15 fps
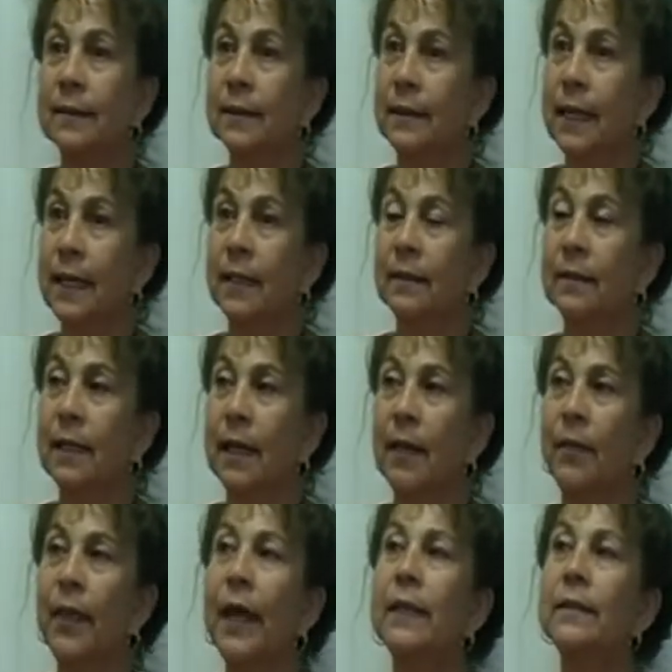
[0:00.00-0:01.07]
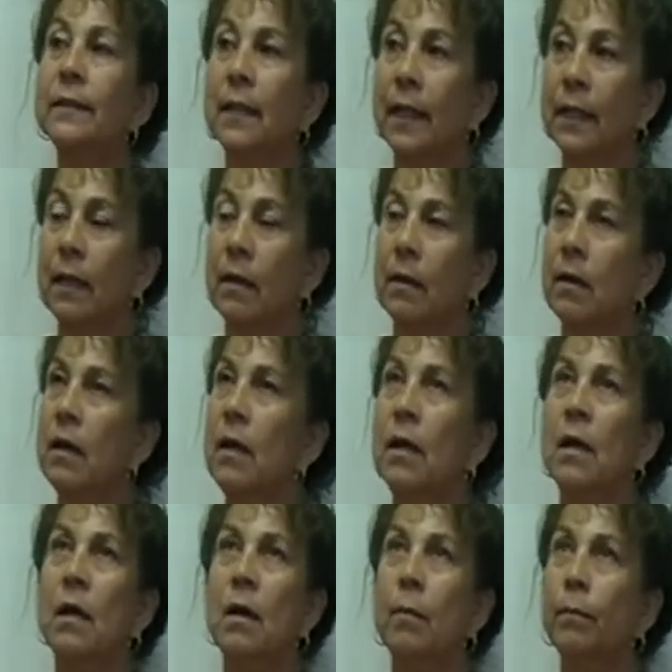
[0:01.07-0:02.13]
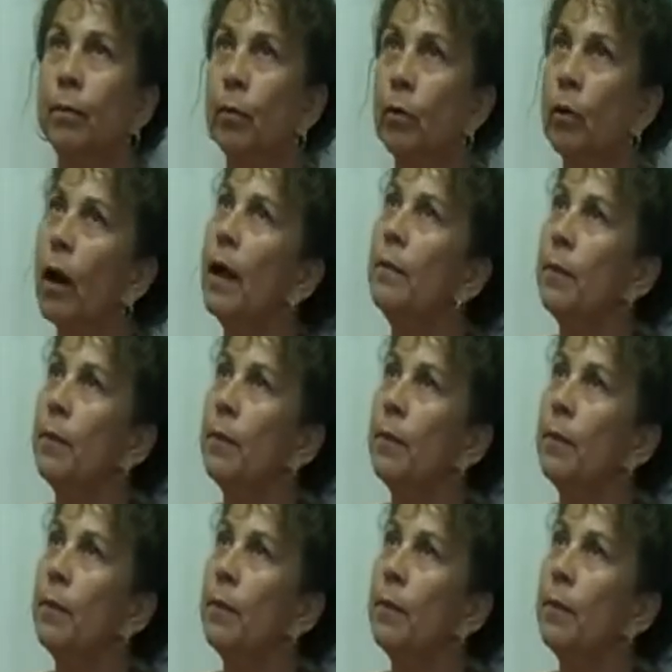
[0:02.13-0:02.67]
And that's like a primary